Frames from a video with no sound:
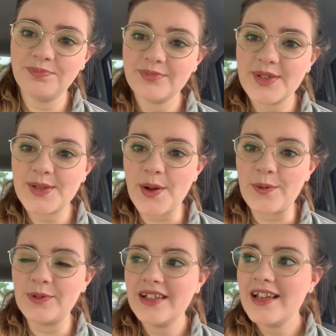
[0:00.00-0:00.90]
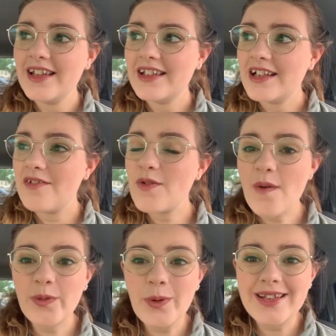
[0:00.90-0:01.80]
So if you
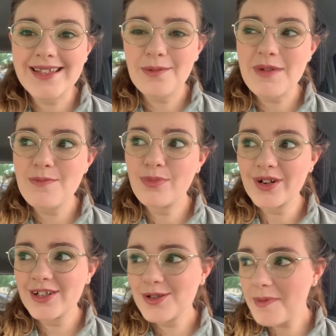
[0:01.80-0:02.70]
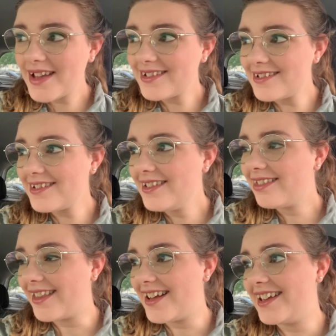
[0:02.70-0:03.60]
ever want to send me bookish mail,
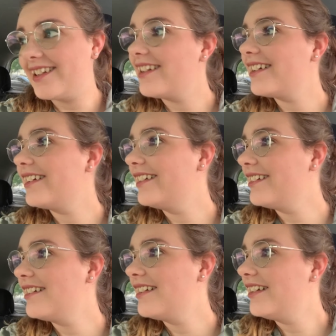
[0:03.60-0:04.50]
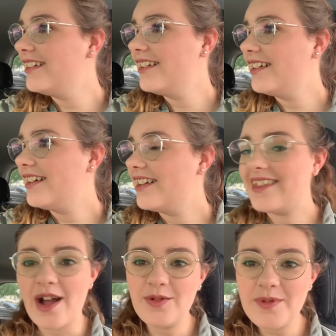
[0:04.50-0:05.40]
like,
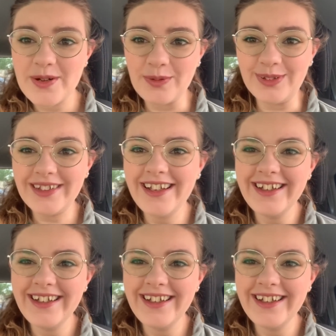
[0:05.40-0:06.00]
that would be cool.